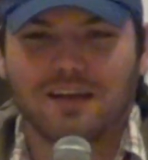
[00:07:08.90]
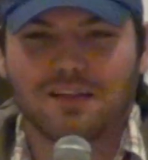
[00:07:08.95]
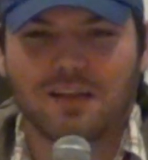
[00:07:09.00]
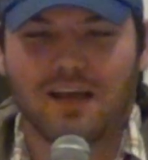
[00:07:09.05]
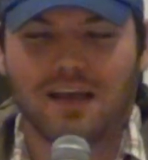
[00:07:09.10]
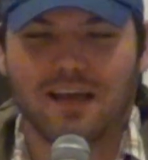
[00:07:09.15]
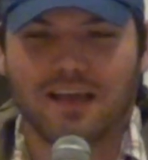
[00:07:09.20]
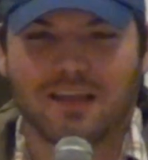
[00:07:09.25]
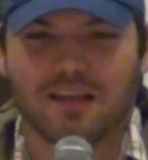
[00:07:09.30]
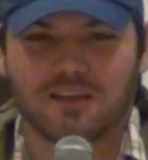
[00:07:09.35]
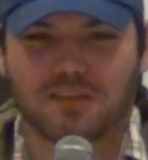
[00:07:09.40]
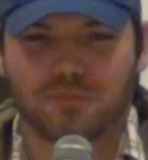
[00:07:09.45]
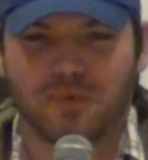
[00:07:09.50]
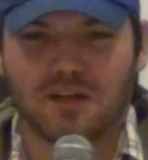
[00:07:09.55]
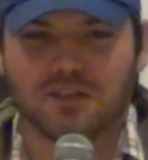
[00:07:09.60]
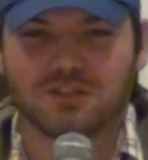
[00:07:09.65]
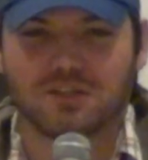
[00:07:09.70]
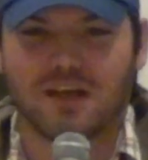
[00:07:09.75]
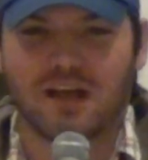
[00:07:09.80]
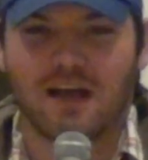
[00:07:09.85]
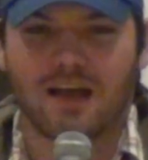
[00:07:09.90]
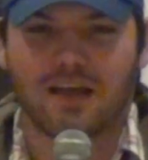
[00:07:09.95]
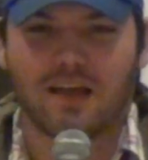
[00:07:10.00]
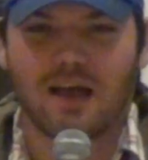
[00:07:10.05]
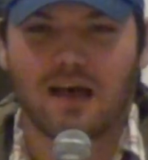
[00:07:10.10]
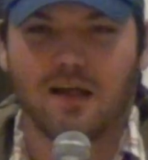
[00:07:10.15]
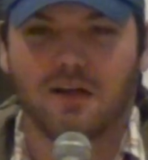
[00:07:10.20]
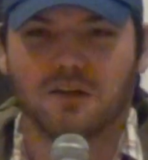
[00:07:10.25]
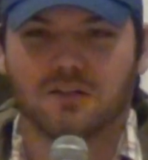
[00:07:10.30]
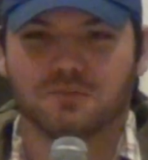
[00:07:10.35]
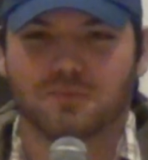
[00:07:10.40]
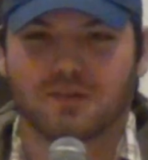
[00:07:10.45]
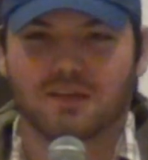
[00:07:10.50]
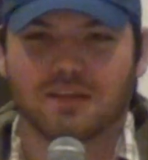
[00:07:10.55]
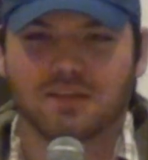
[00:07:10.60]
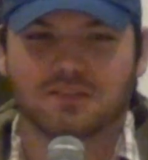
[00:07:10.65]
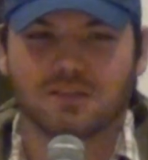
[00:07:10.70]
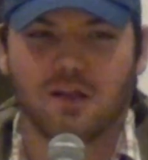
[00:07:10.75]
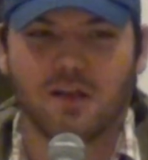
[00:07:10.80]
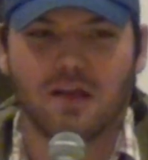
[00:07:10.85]
Like, especially out in college,
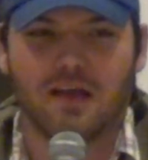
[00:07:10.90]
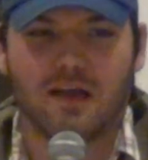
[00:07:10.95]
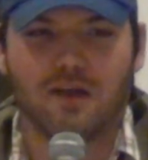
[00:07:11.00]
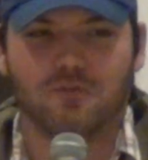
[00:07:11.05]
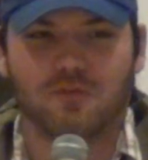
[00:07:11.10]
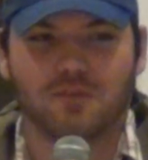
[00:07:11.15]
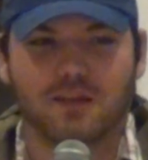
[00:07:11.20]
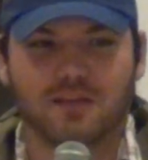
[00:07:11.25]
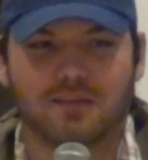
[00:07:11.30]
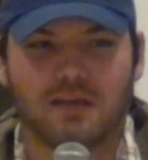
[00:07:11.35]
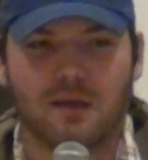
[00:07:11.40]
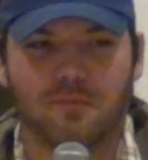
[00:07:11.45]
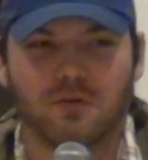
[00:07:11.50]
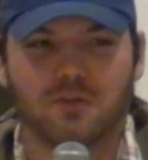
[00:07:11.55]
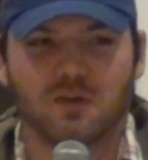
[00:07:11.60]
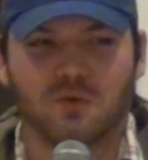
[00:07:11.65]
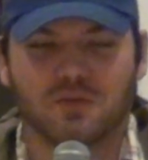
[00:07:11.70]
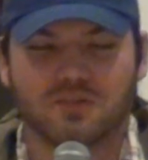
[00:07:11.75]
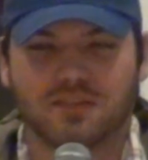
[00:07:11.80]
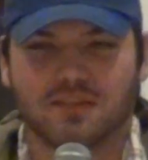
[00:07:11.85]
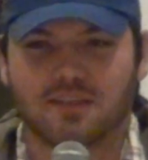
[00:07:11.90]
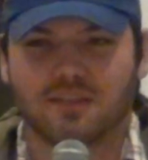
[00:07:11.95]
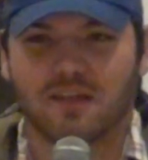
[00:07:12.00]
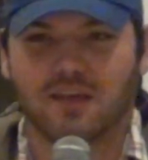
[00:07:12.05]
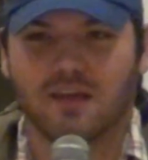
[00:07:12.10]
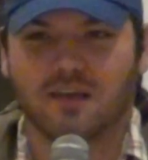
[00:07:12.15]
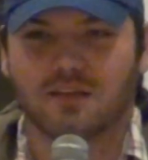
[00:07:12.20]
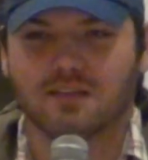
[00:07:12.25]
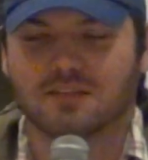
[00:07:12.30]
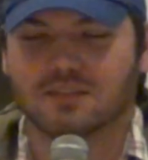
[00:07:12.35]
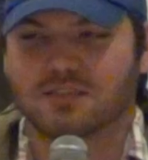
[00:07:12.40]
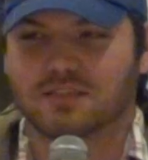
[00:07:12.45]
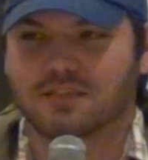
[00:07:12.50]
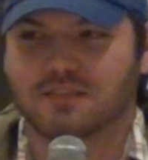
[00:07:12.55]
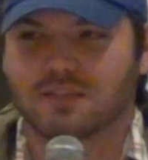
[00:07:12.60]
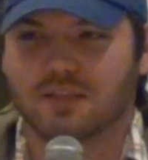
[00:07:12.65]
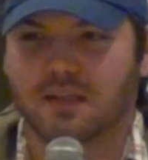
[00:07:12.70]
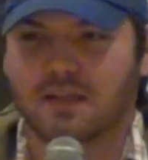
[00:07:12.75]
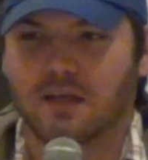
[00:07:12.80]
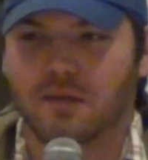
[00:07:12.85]
because all I have really time to do is think and
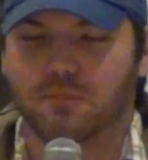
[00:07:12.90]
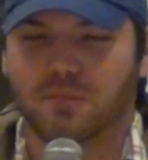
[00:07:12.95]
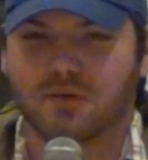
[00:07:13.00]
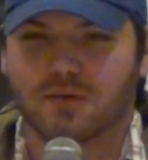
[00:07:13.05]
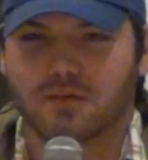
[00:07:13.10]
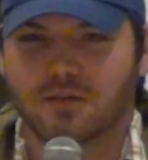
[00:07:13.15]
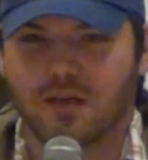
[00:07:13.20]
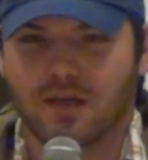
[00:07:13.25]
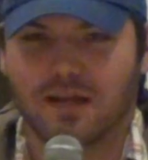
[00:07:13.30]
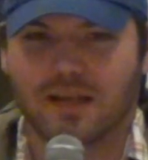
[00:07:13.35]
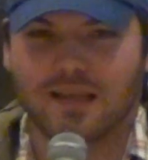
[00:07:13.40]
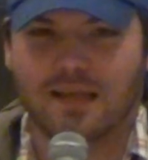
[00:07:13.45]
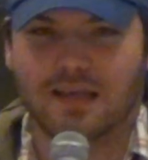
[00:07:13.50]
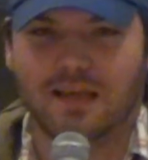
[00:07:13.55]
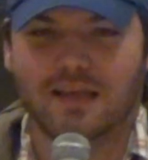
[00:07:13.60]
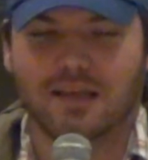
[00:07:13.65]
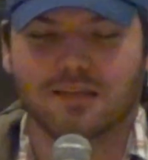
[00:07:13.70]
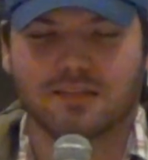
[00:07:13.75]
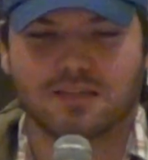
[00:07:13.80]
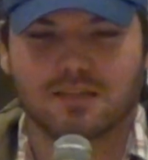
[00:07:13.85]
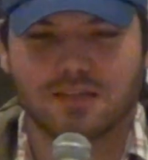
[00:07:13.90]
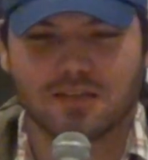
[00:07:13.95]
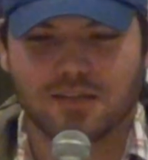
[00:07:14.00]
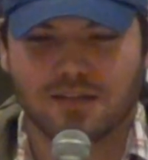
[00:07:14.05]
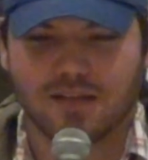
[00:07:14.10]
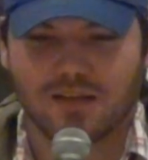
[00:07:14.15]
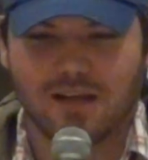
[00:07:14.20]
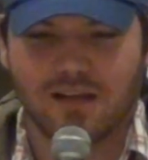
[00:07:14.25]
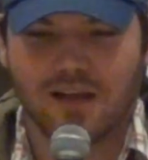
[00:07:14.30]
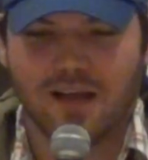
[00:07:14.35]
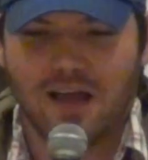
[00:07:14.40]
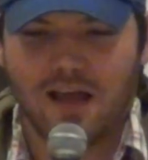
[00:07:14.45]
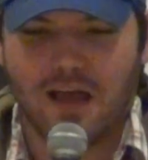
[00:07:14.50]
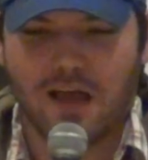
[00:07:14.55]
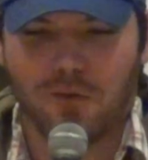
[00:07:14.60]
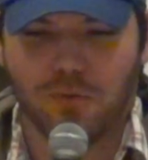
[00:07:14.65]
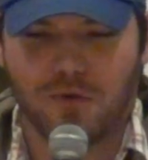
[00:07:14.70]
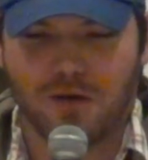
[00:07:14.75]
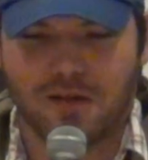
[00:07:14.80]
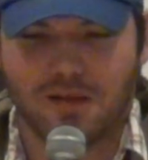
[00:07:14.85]
sleep and eat.
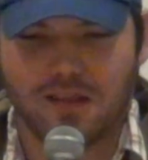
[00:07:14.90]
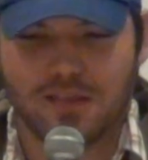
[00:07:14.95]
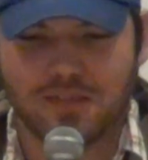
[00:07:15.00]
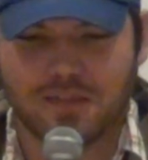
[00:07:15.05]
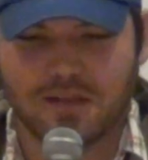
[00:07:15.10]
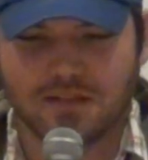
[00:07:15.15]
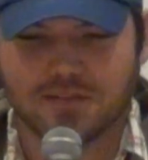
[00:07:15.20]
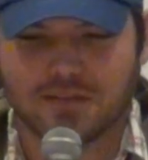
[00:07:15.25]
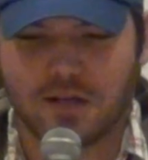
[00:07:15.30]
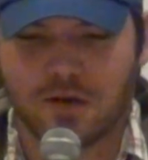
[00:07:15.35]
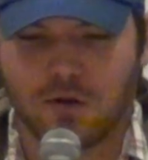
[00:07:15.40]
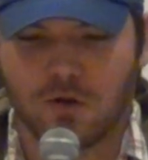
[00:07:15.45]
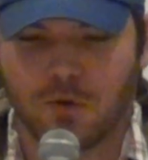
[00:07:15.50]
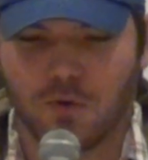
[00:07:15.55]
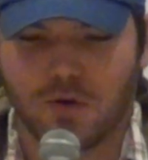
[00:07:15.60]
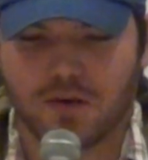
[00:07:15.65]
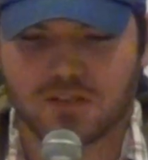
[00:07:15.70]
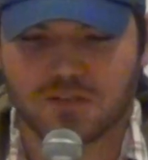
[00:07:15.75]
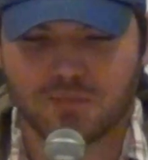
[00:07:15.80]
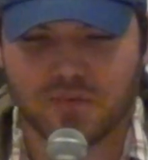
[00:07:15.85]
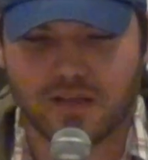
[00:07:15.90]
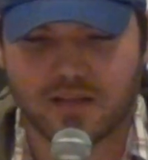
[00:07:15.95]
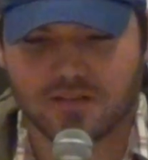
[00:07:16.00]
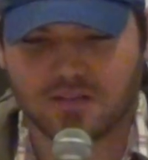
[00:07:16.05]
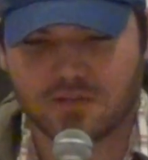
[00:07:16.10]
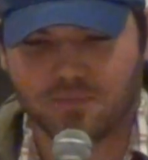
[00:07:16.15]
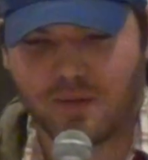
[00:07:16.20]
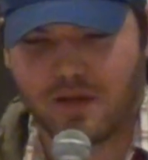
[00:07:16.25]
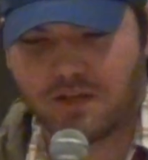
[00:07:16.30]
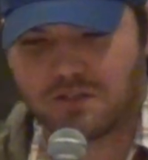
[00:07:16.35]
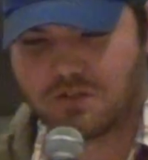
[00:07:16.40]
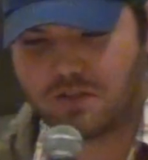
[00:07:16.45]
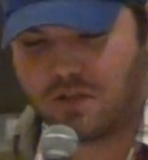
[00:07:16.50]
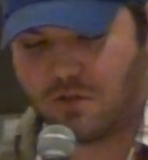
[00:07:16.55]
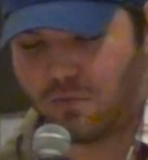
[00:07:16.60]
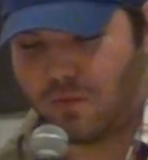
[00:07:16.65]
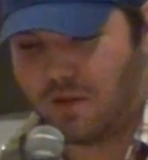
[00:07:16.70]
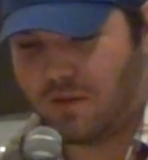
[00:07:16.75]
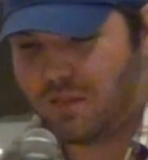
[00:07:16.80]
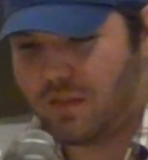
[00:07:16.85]
And one of the things that annoys me especially,
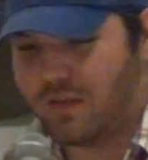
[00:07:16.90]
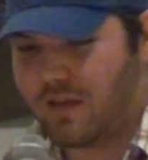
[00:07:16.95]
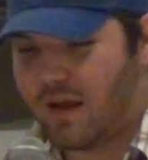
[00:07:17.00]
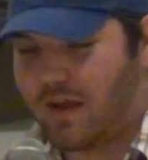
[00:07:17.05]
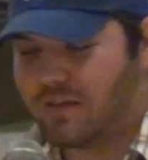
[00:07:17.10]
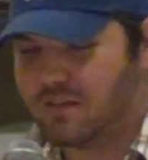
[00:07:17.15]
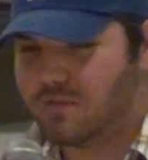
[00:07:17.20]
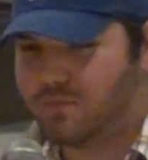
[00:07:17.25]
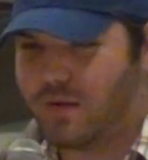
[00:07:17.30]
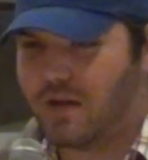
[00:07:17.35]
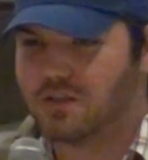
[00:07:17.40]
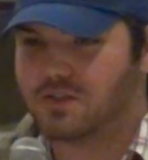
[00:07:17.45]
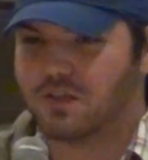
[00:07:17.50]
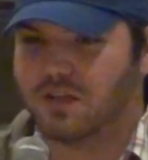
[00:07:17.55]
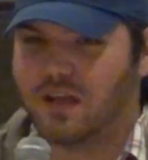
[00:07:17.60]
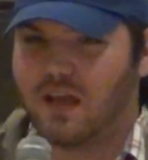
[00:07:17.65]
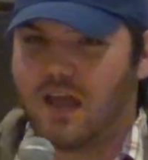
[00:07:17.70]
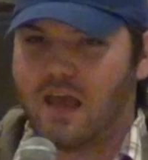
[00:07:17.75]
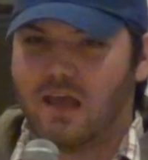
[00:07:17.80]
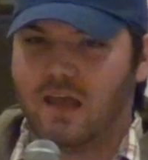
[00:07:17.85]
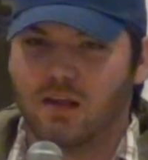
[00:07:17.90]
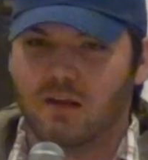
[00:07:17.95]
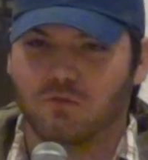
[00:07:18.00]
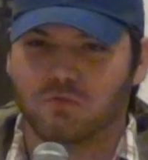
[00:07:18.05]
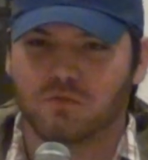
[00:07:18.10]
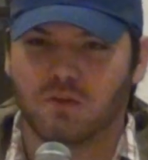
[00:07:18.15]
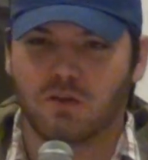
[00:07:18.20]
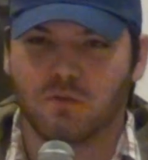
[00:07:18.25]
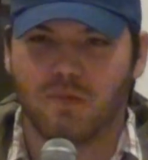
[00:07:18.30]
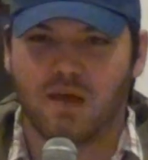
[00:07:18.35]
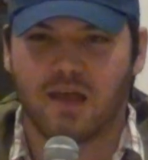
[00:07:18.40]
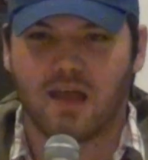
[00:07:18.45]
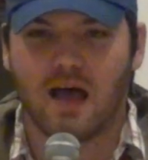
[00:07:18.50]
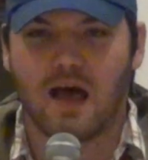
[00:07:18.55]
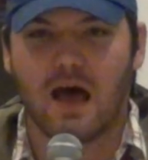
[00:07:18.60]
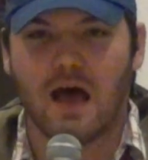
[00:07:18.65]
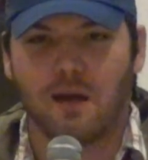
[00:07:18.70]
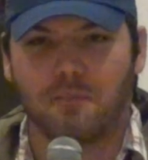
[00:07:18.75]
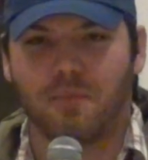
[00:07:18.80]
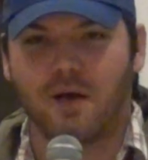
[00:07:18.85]
the one thing I especially hate, is when you make
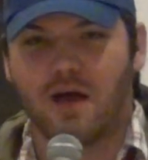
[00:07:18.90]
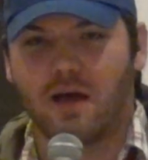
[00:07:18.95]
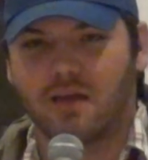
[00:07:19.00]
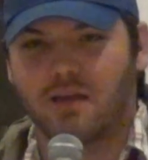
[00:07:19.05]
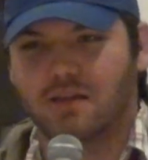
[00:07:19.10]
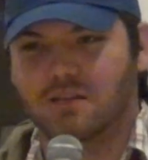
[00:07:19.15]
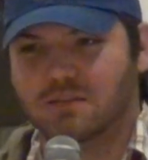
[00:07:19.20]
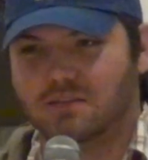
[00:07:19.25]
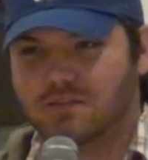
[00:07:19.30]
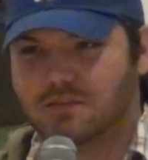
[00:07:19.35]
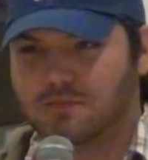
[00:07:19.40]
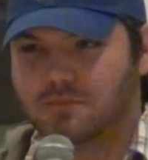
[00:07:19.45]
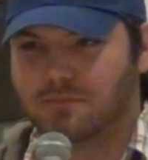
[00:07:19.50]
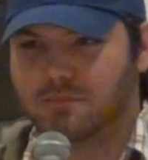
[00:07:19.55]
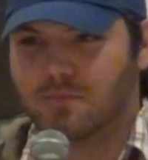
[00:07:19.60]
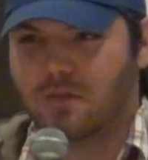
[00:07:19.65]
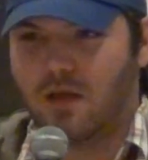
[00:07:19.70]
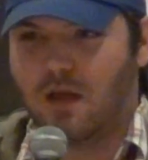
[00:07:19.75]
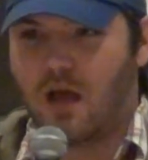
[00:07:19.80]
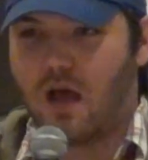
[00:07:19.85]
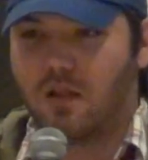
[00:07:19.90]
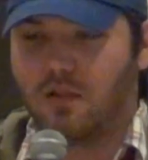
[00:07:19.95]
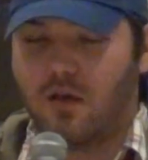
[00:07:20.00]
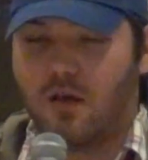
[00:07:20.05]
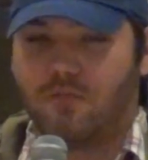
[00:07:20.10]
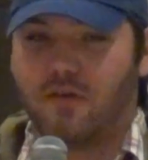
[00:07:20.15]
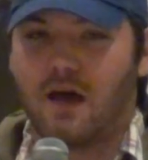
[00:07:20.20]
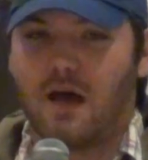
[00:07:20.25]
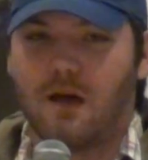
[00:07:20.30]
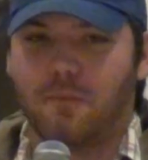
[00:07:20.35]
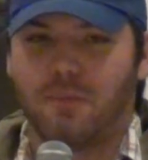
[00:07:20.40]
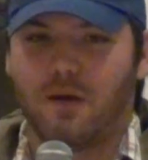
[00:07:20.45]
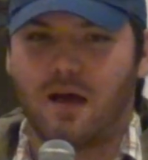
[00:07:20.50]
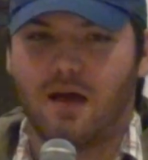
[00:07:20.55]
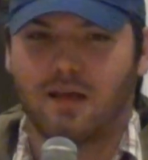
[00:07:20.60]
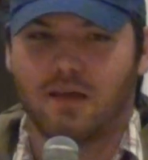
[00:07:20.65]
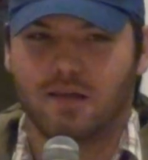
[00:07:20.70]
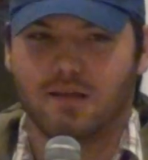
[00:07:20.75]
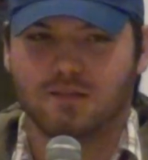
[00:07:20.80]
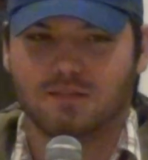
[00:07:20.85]
Hot Pockets. I love Hot
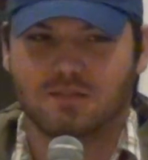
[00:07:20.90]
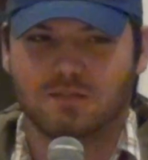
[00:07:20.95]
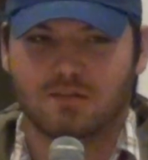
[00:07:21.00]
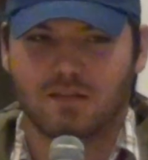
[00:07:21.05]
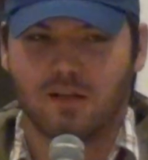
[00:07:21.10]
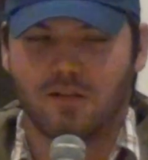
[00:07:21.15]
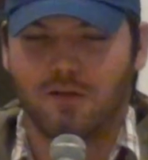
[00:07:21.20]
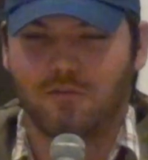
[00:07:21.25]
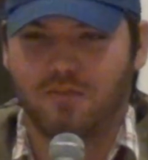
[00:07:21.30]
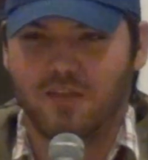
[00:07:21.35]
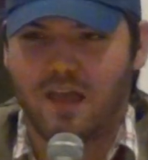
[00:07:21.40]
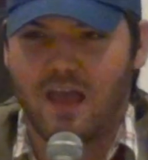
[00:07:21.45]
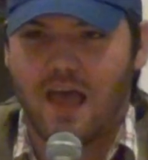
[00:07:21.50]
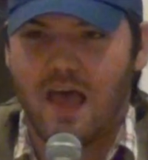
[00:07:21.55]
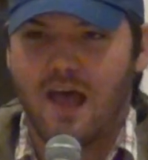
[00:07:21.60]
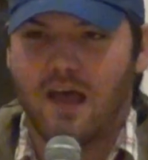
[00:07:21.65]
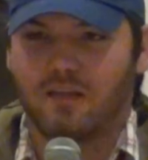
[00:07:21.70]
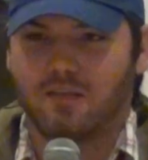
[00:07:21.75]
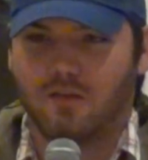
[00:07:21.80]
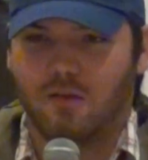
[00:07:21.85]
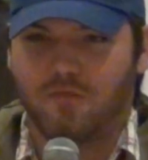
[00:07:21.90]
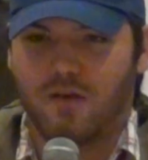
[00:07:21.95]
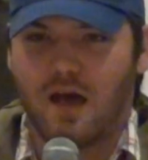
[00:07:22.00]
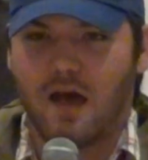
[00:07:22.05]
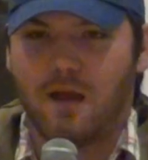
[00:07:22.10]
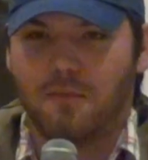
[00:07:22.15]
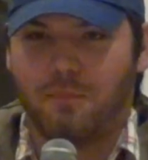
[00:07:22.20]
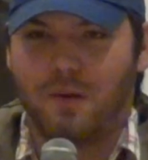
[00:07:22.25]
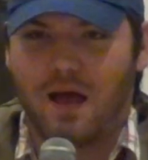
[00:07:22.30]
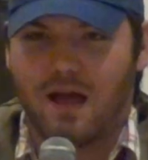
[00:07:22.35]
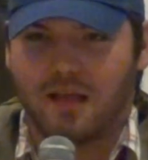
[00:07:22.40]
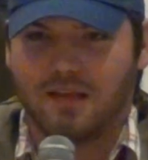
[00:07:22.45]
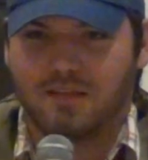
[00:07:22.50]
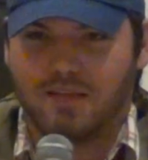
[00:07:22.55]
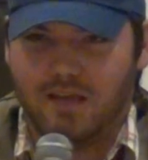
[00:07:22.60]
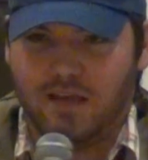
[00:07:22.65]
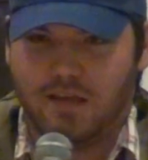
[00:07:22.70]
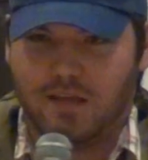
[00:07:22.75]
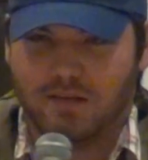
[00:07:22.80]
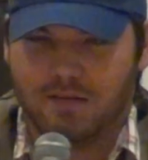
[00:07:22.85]
Pockets. I love the act of hot
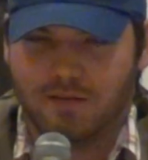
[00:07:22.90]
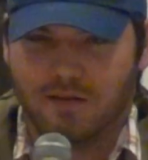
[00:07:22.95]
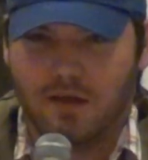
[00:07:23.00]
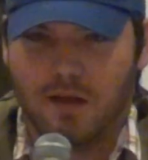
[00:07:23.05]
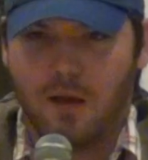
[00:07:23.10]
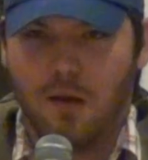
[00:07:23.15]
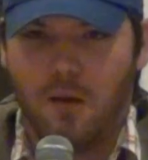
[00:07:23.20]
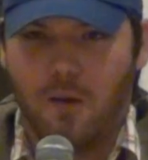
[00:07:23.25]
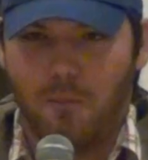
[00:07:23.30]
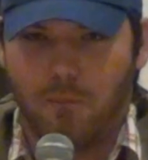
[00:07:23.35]
pocketing.